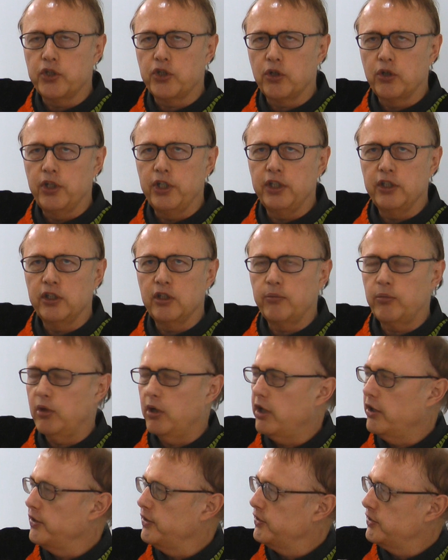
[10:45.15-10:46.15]
A Journey into
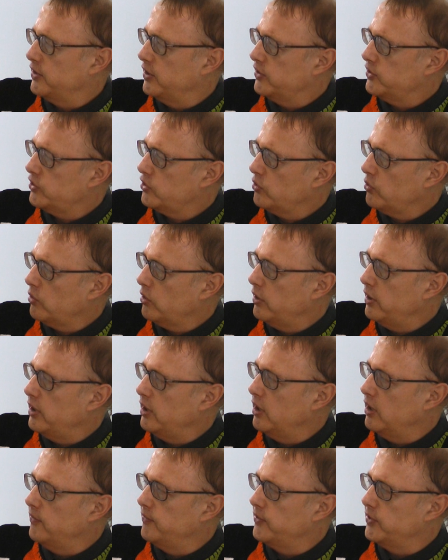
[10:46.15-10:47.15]
Prayer, is the story
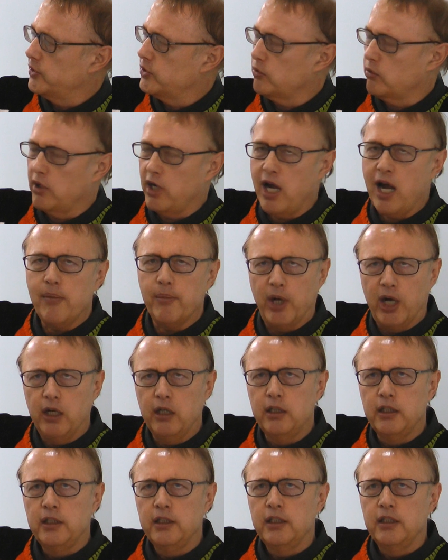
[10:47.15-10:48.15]
of the drama
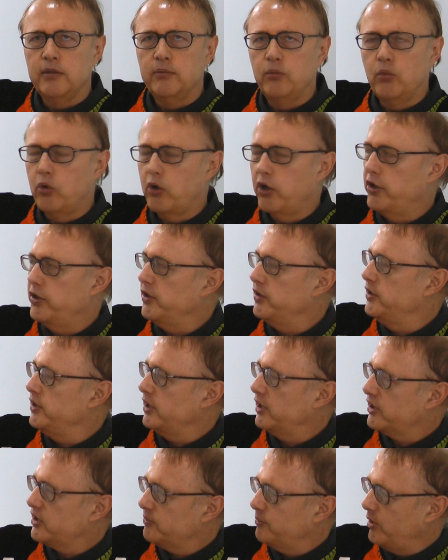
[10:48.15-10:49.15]
more than
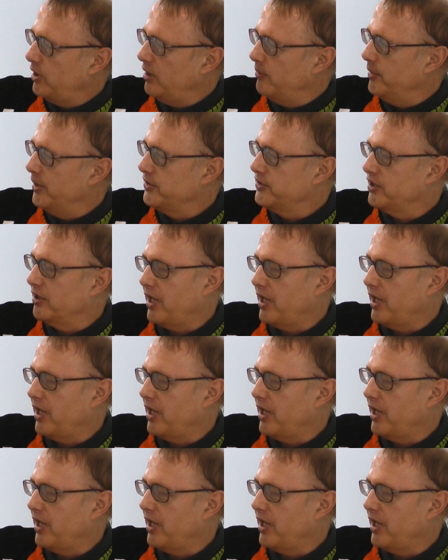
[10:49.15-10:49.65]
the experiments.